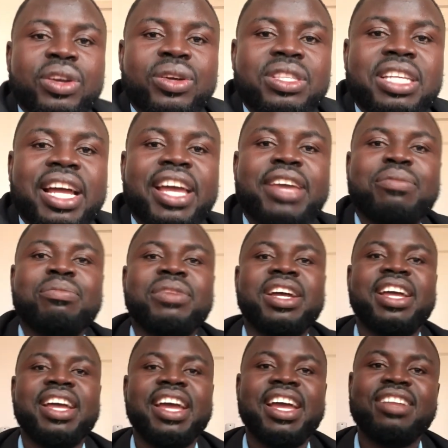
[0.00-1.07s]
your time,
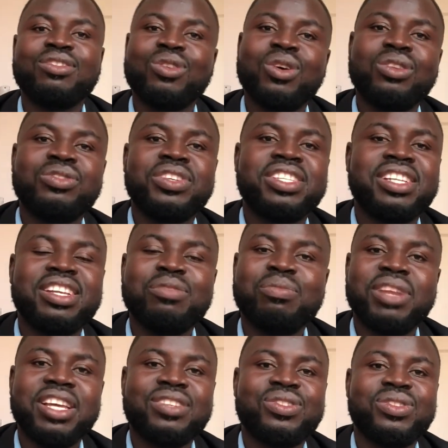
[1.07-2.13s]
and God richly
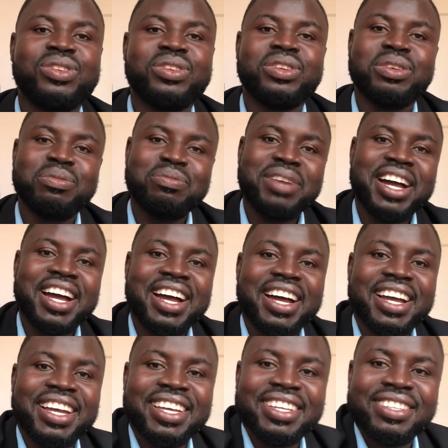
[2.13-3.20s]
bless you. Bye.